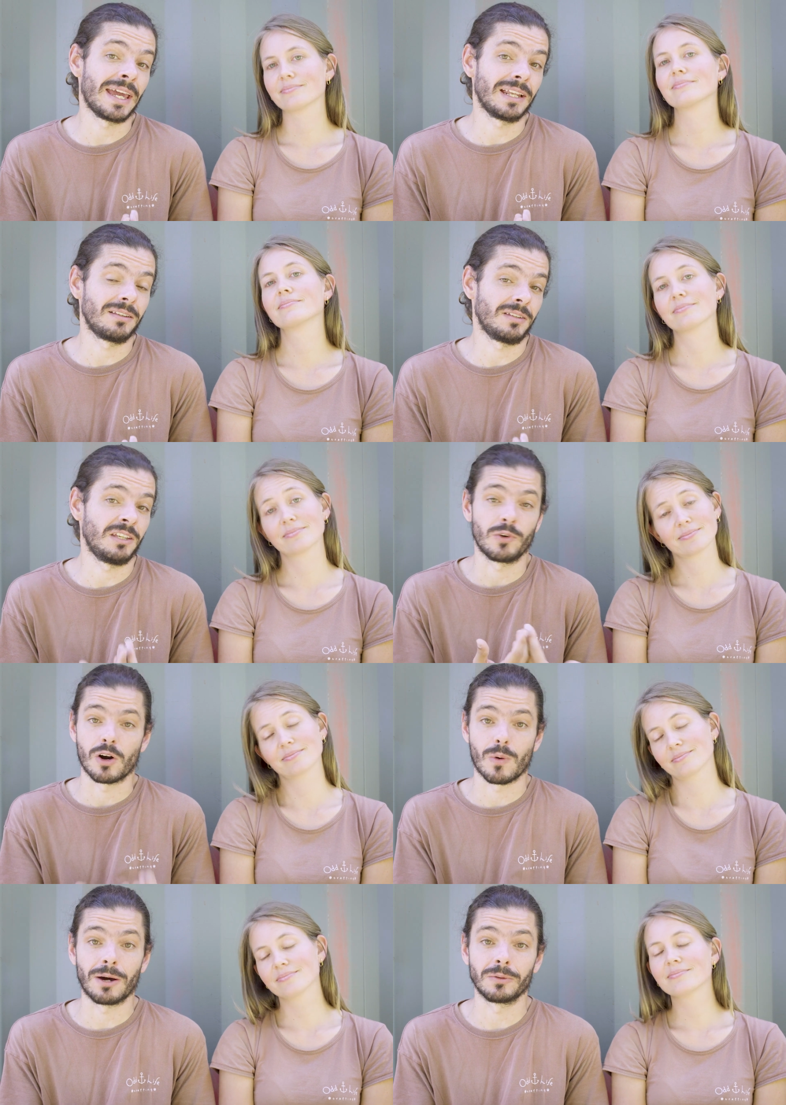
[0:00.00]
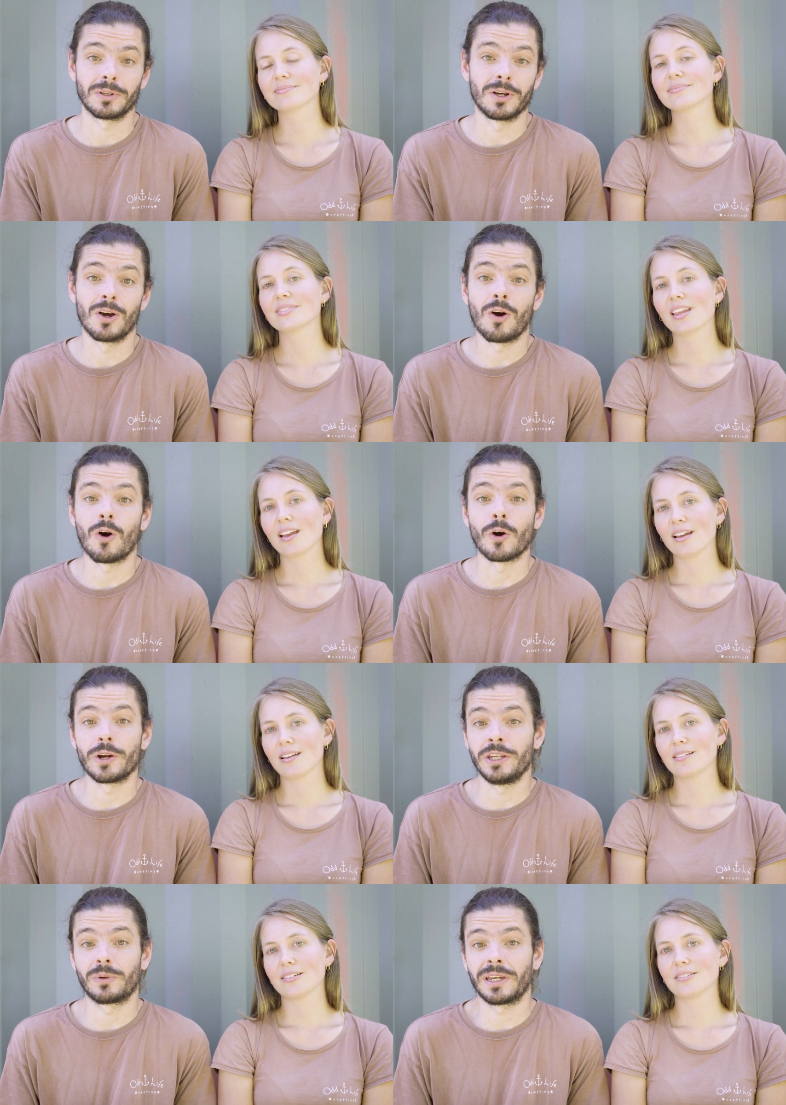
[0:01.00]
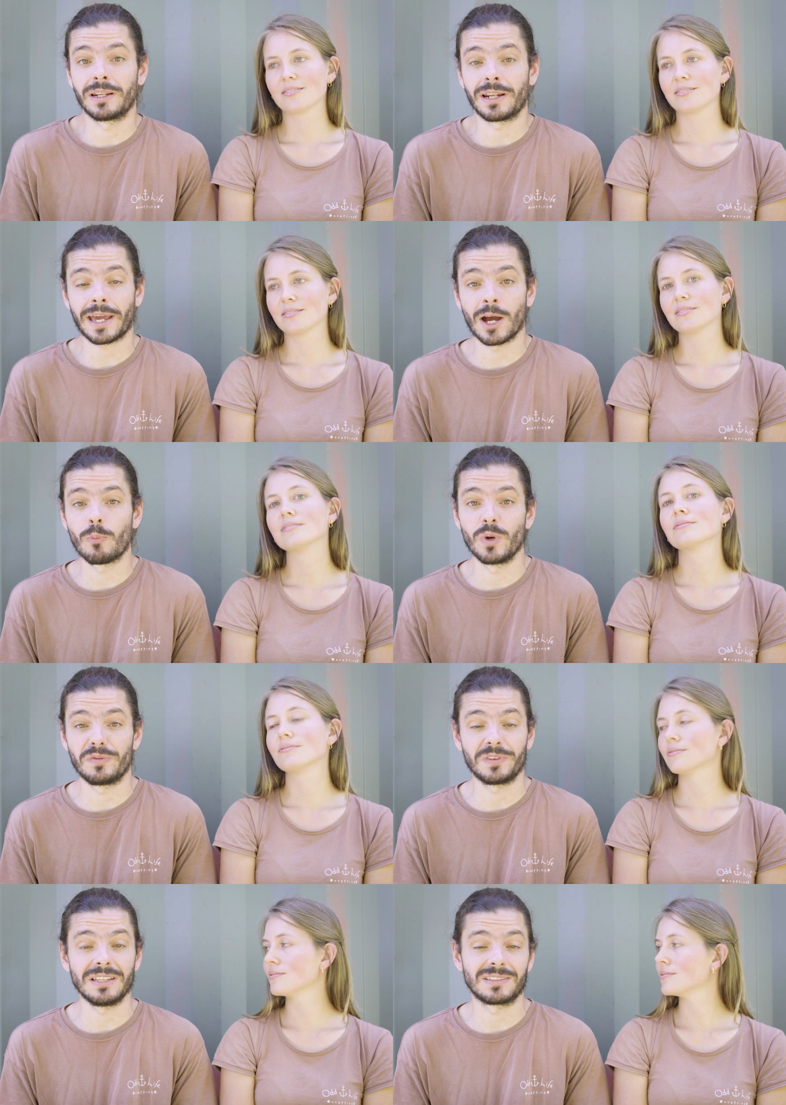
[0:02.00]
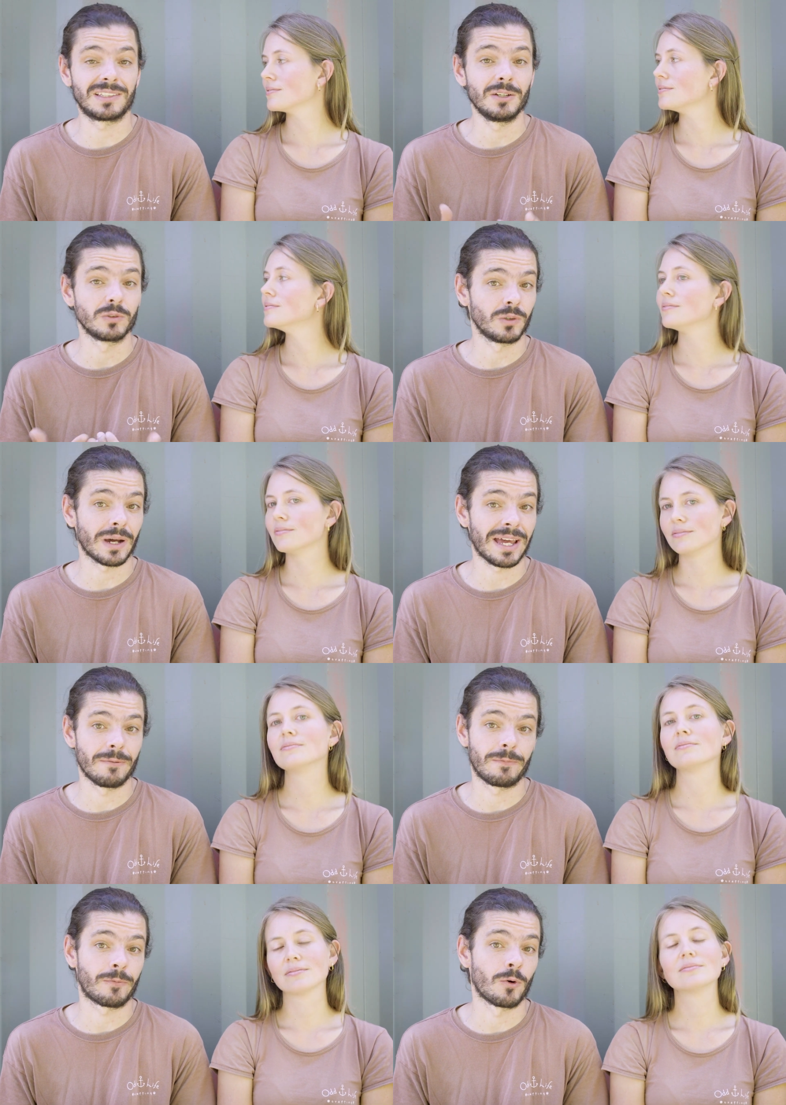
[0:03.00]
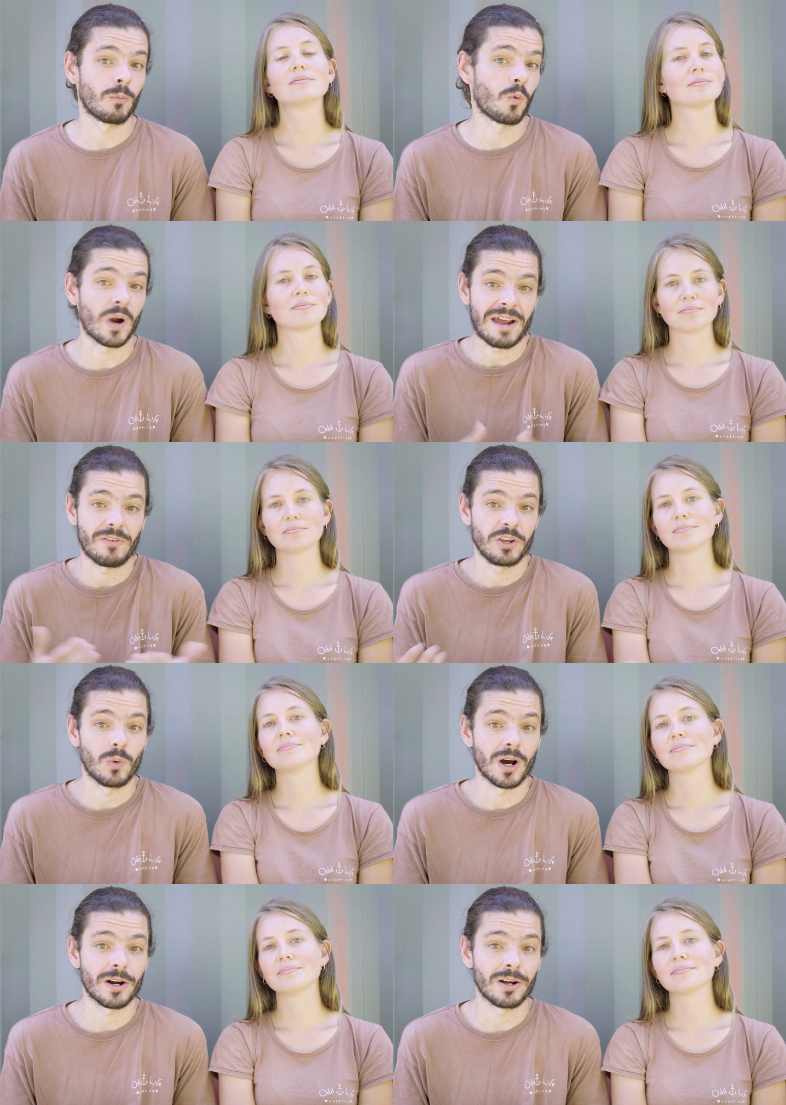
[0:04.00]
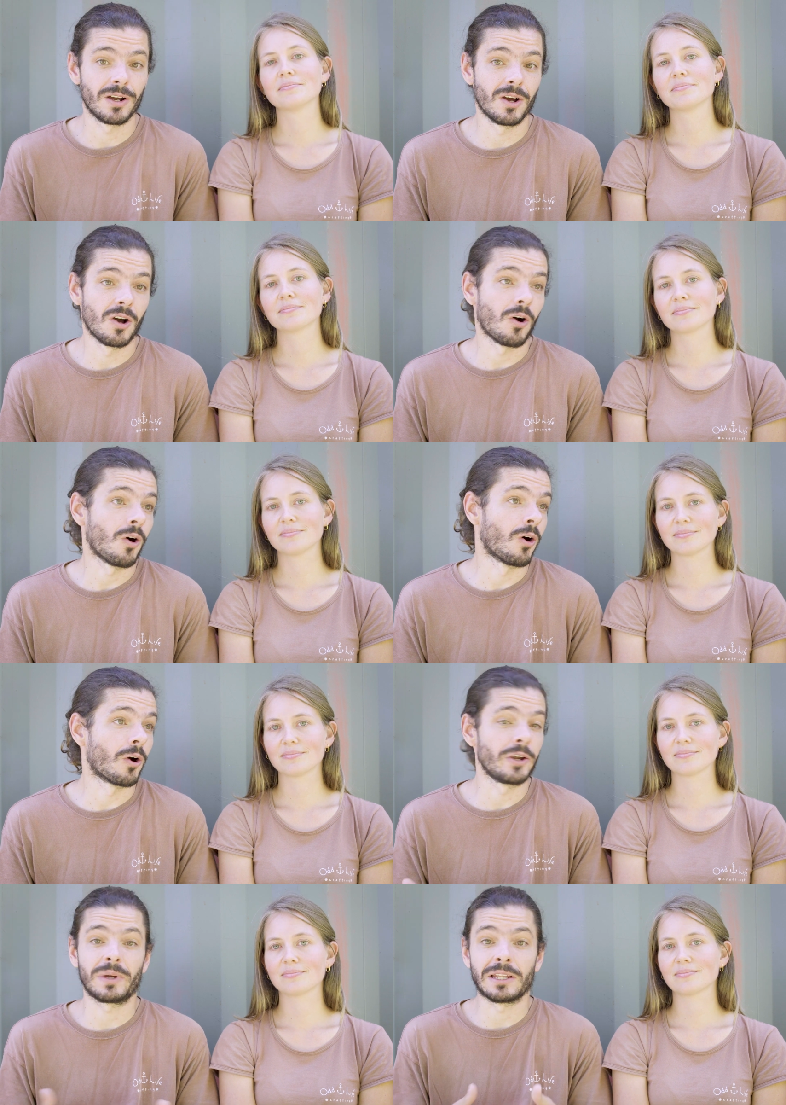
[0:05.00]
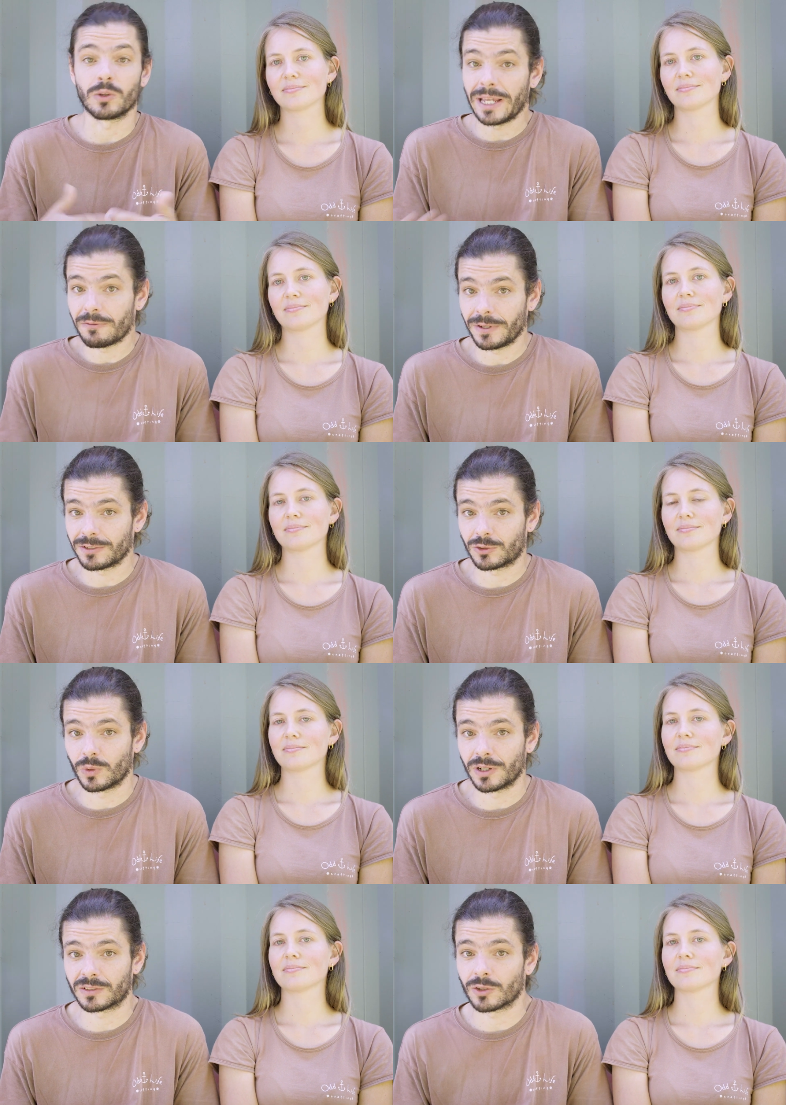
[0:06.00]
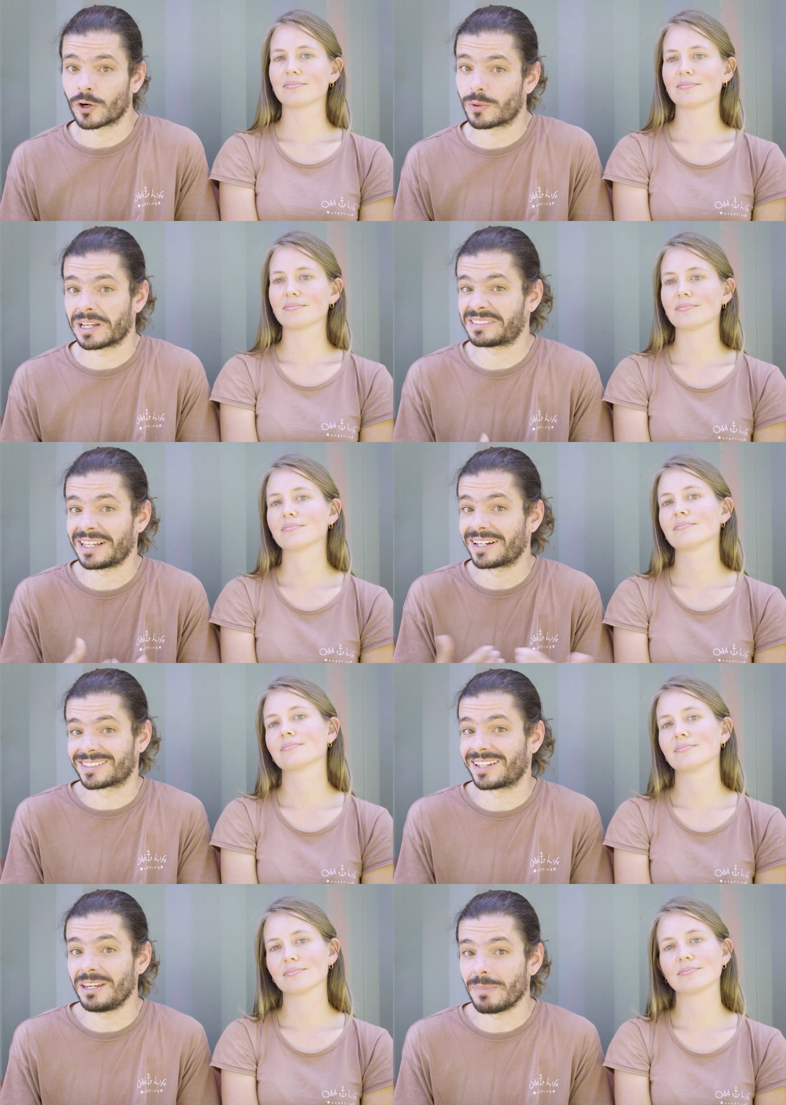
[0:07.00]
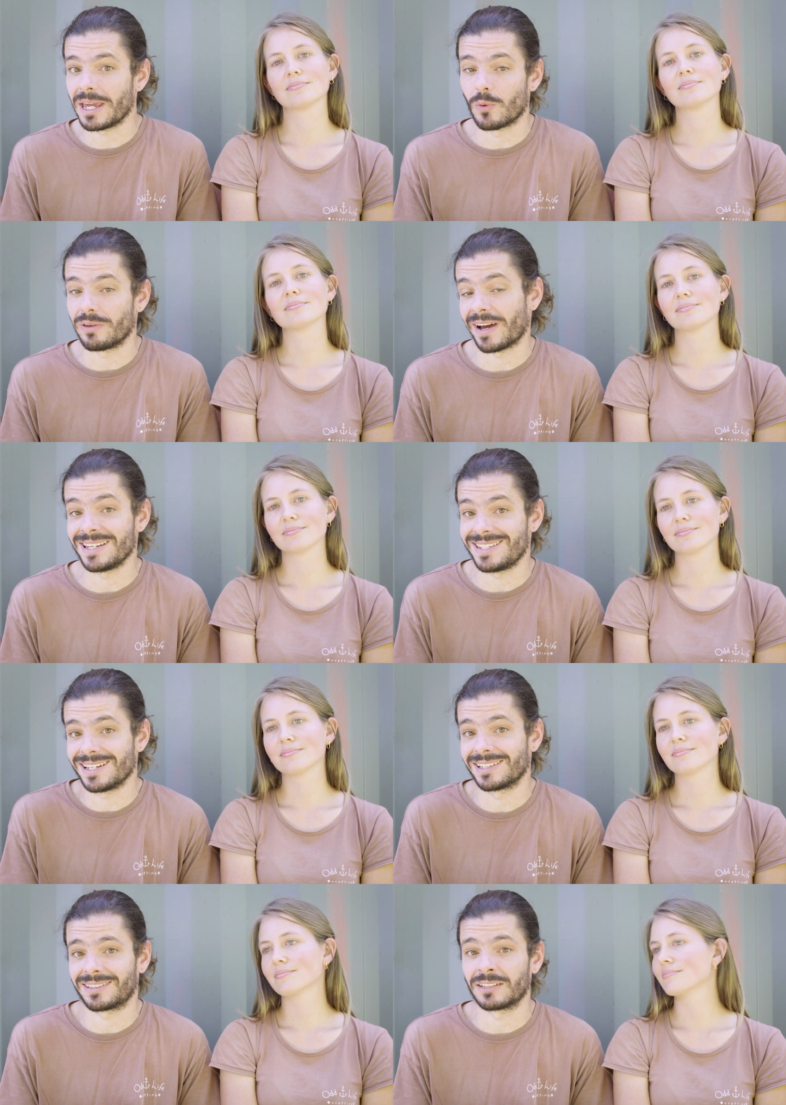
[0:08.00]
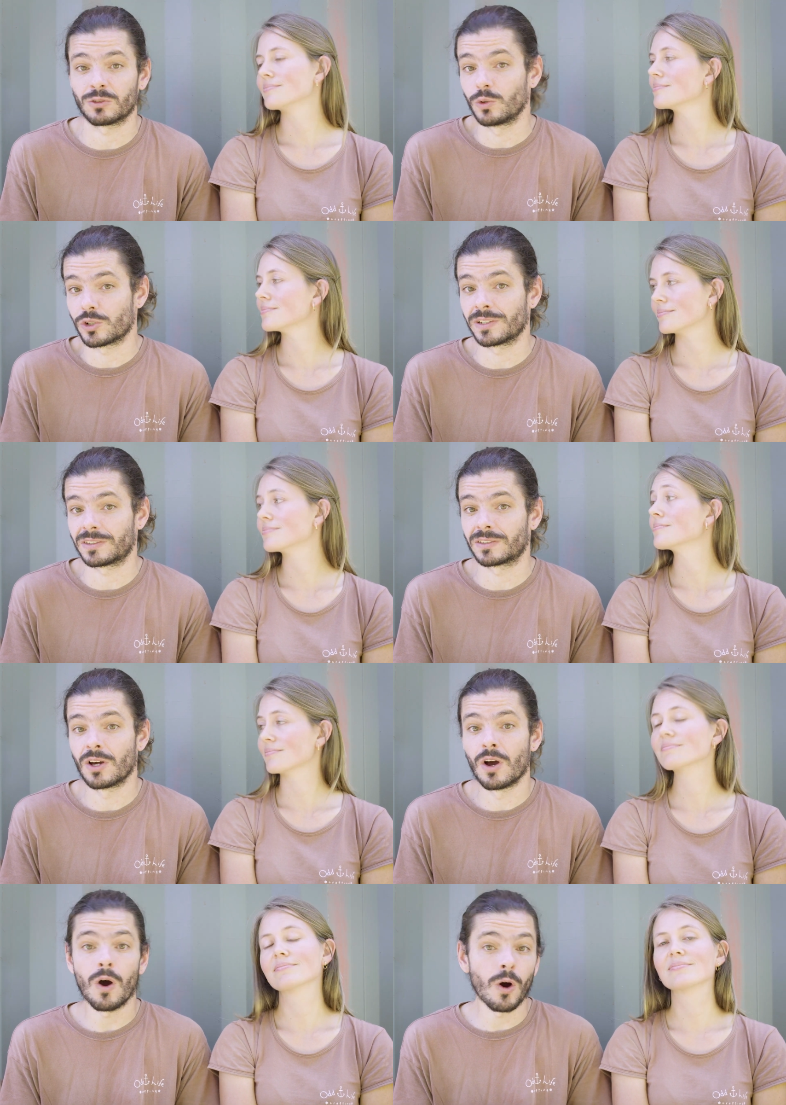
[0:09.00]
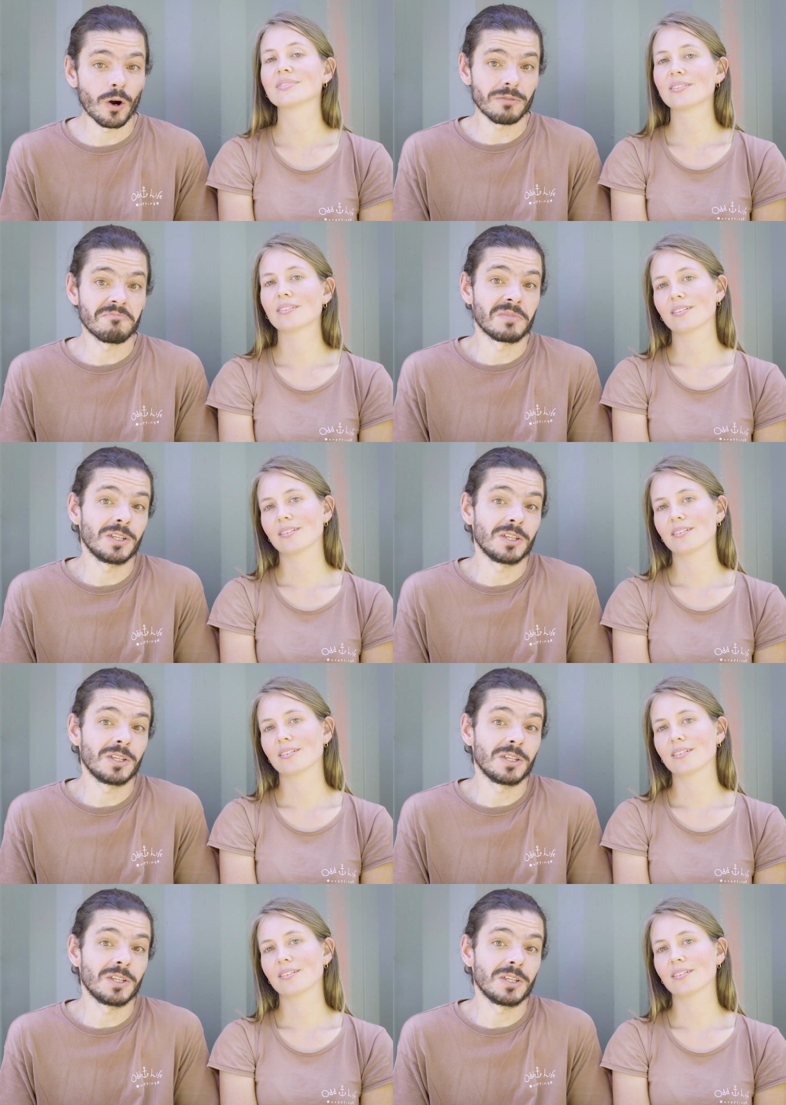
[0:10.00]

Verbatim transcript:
Speaker 1: a hand if you are around, or you can help with the skills you have from wherever you are, or you can donate things to us, or you can send us an email with ideas and solutions, or